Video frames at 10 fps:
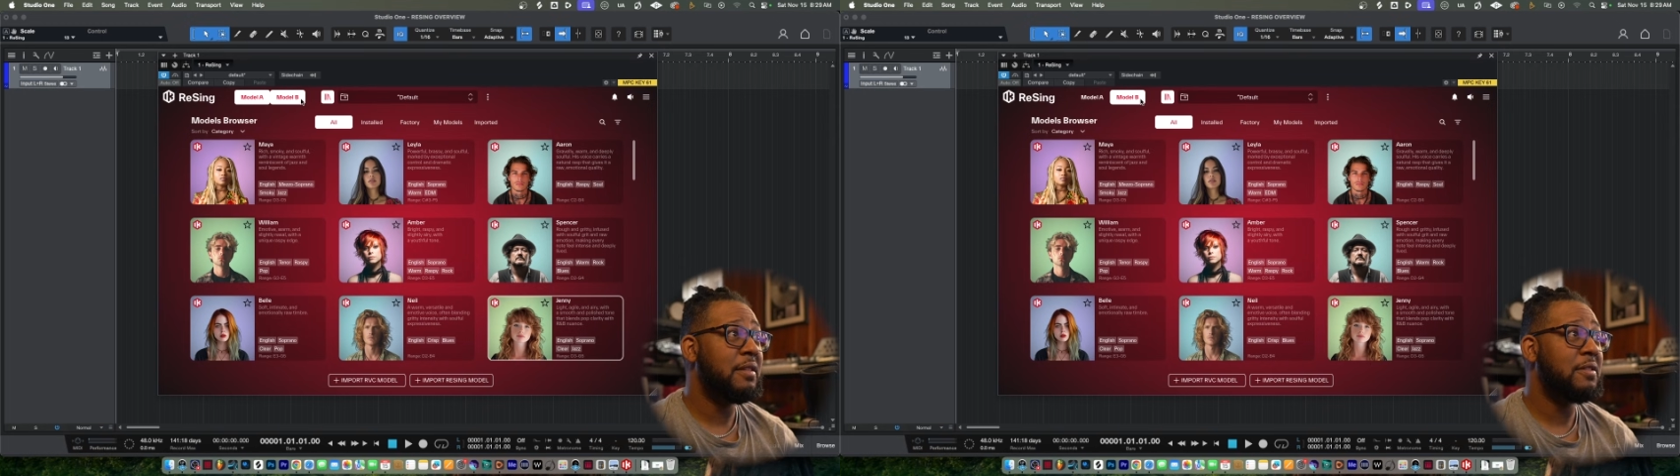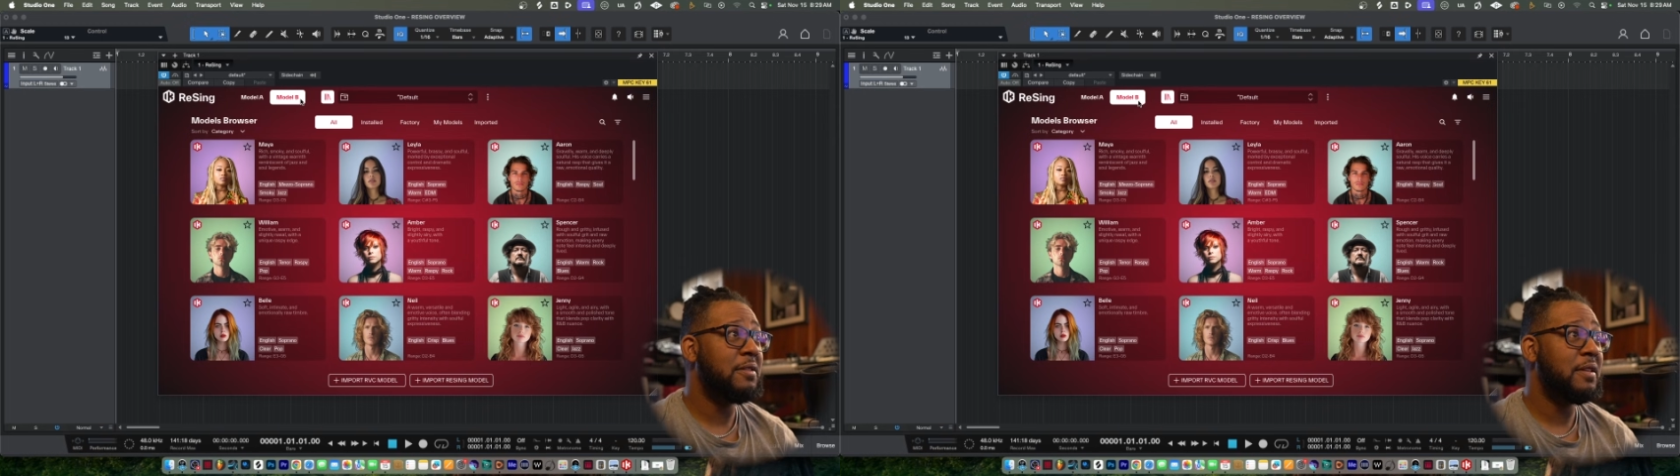
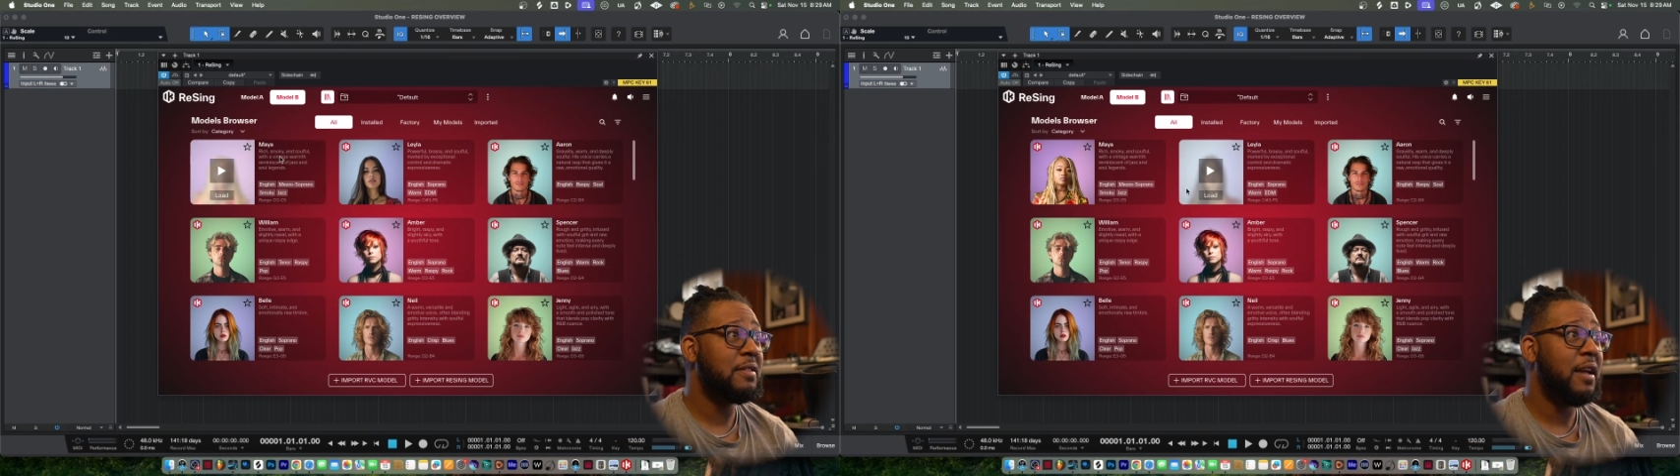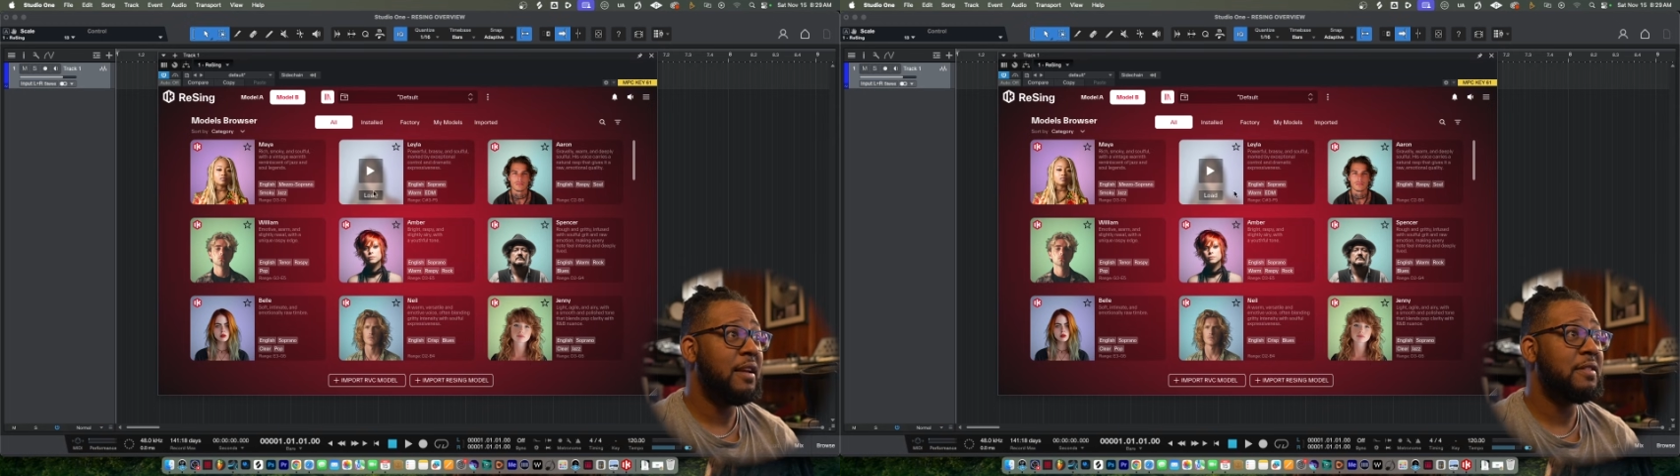So in this
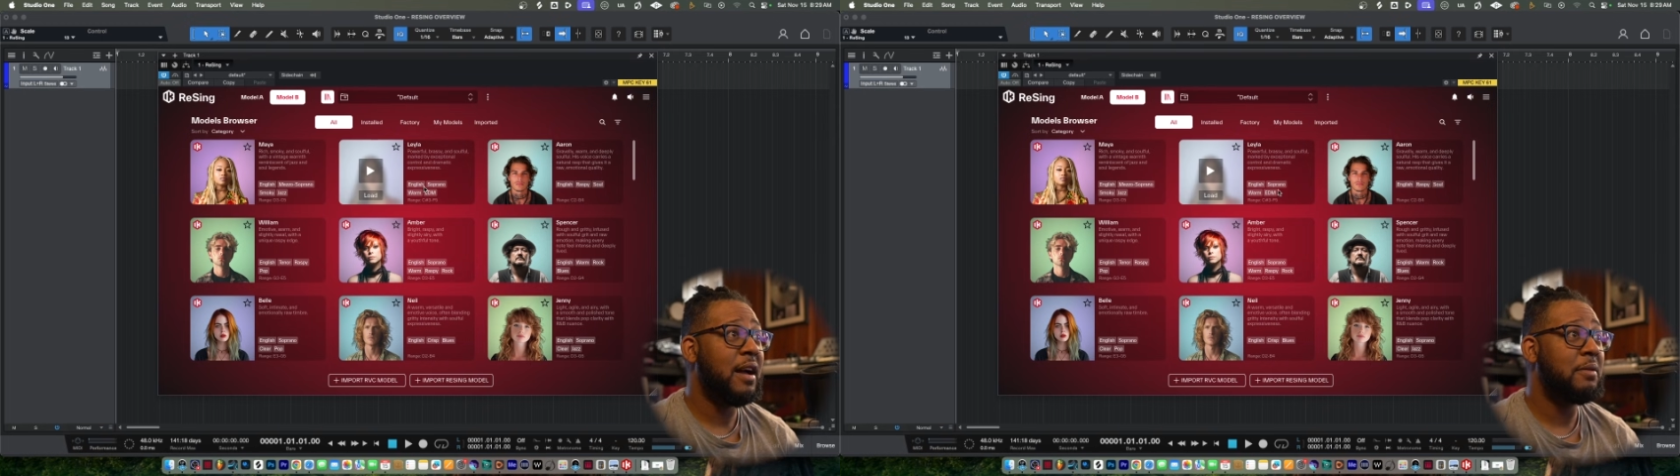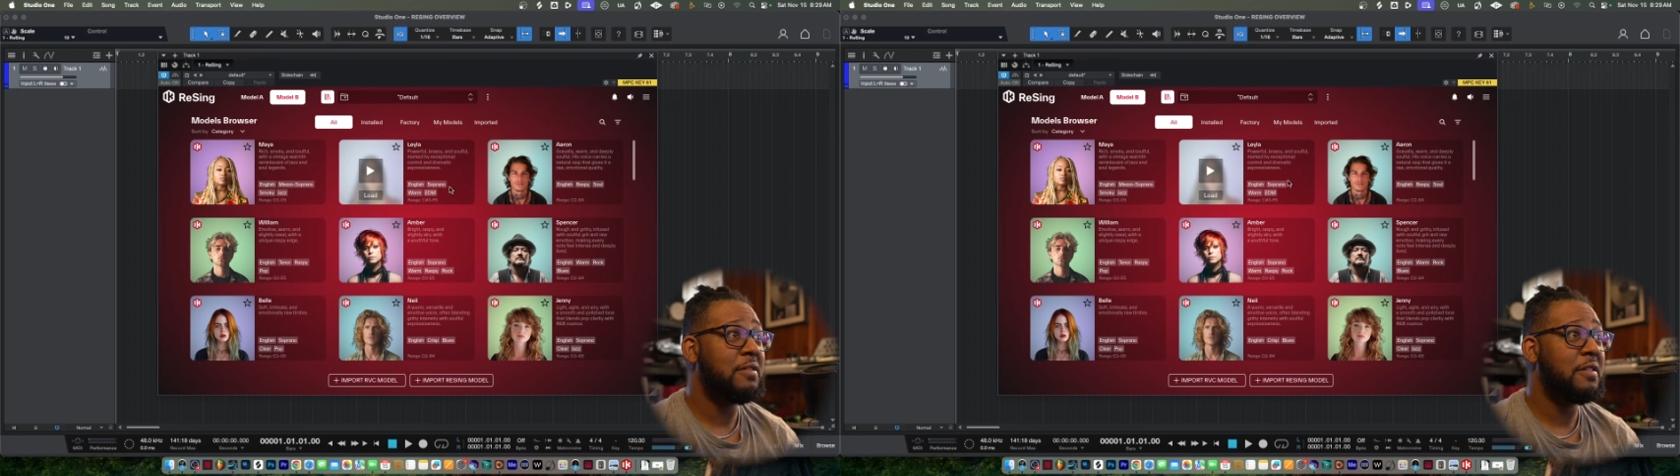case,
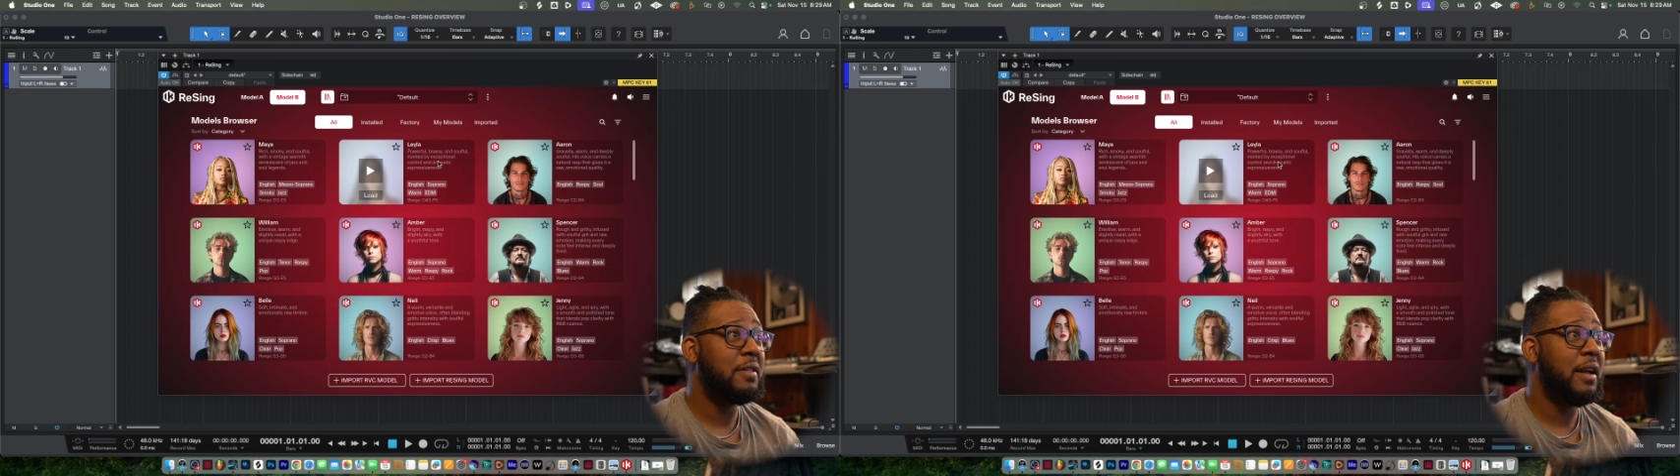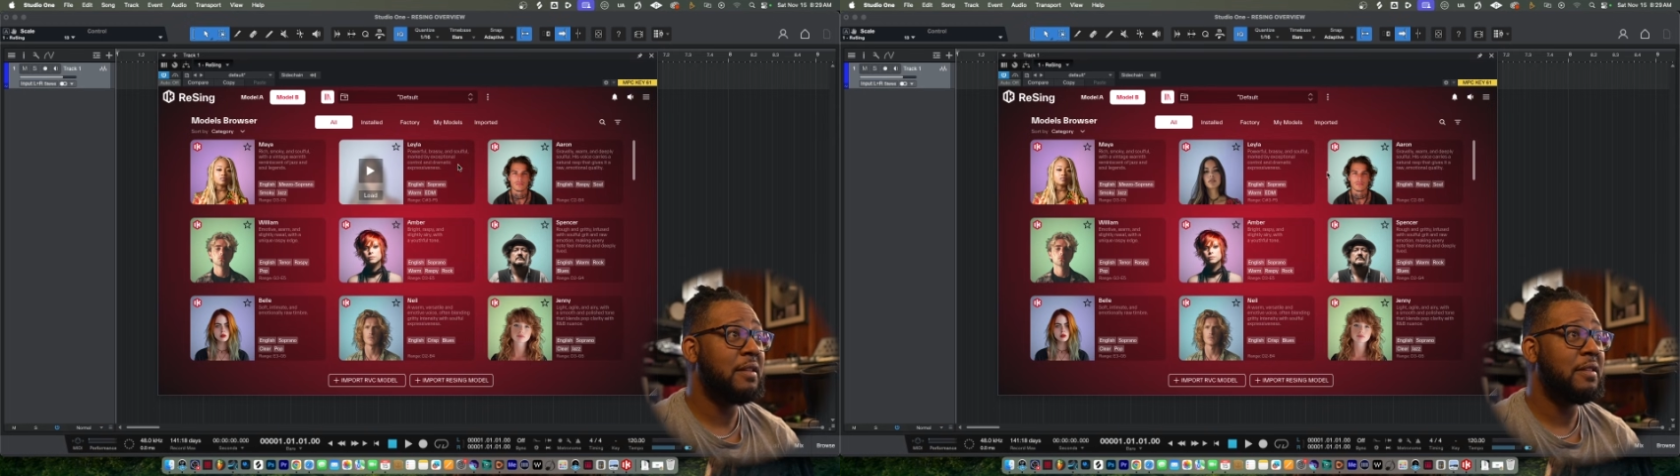I would select